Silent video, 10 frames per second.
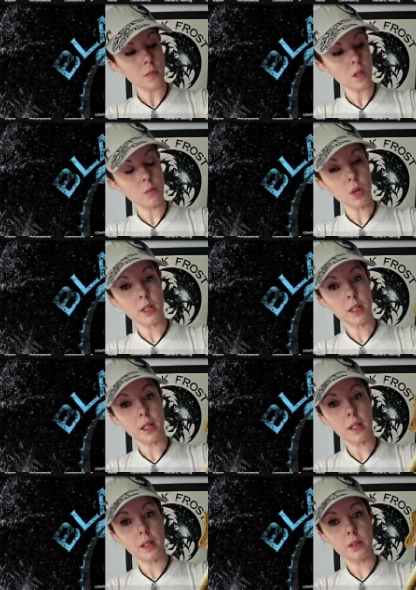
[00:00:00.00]
But
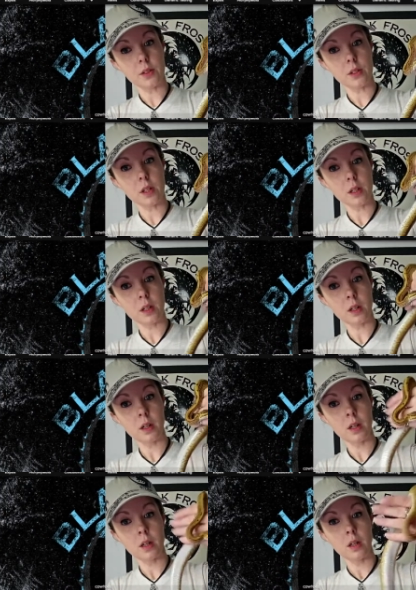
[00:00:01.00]
he is
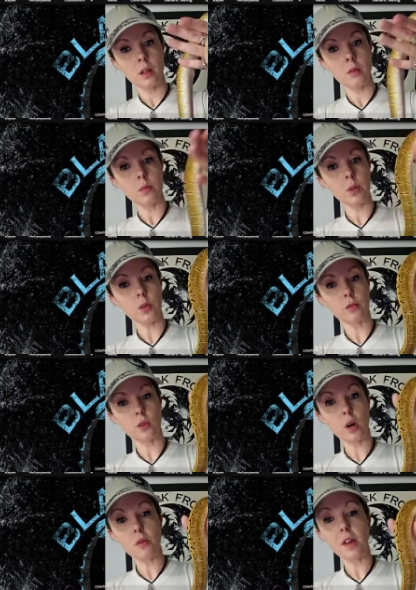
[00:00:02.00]
beautiful.
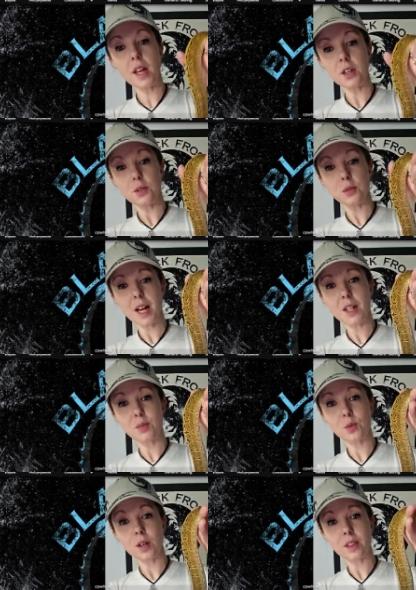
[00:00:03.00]
Oh, thank you, Taz
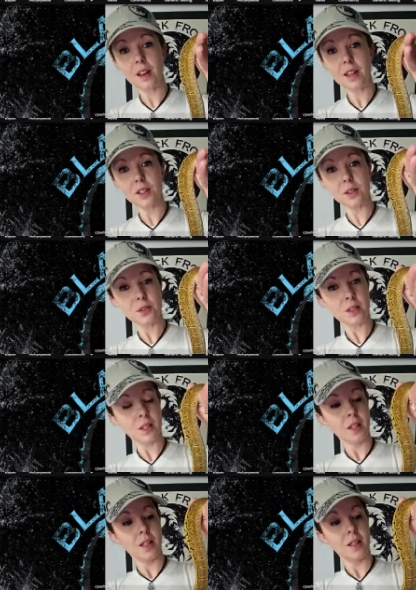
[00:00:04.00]
boy. Thank you.
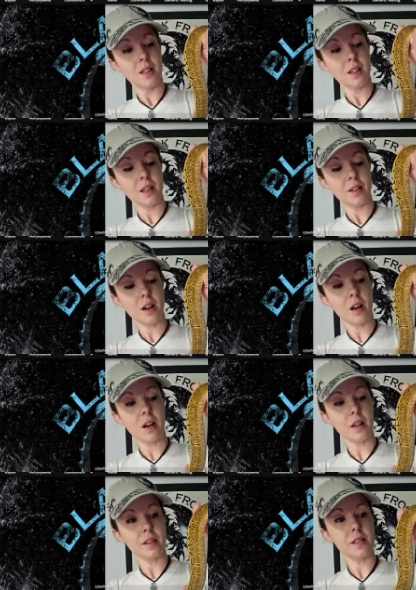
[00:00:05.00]

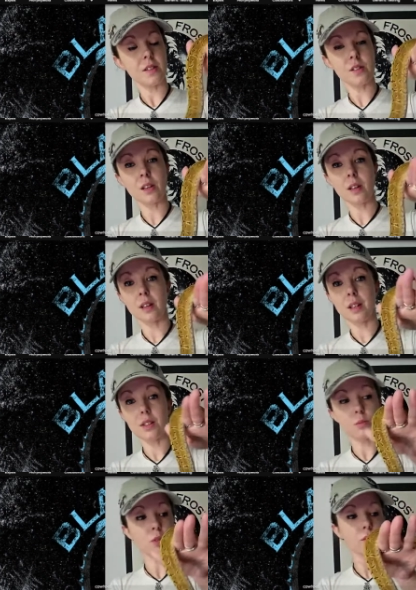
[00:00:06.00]
He
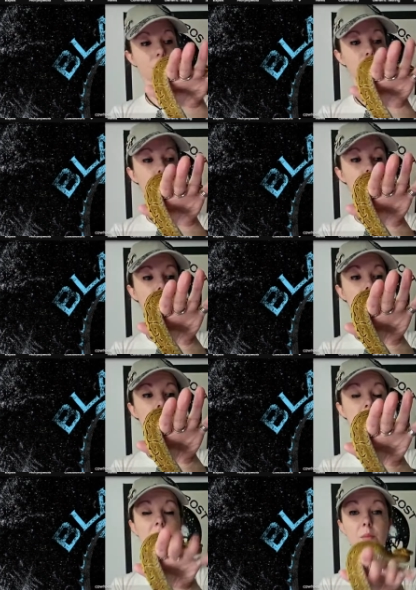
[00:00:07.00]
is a beautiful boy. He
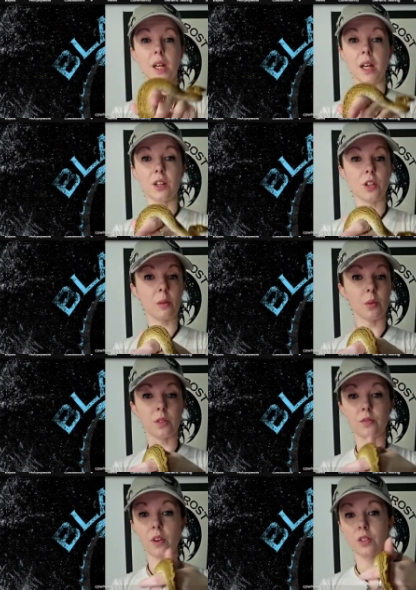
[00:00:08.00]
doesn't give me any trouble
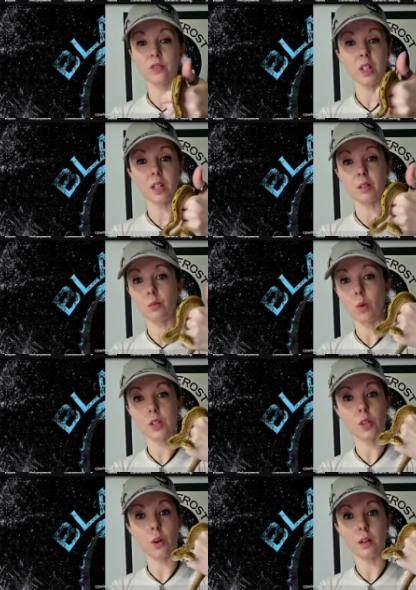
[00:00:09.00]
as far as feeding
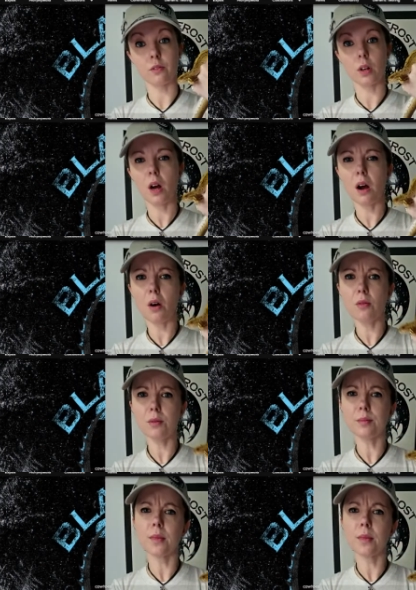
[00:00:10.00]
whatsoever. Oh,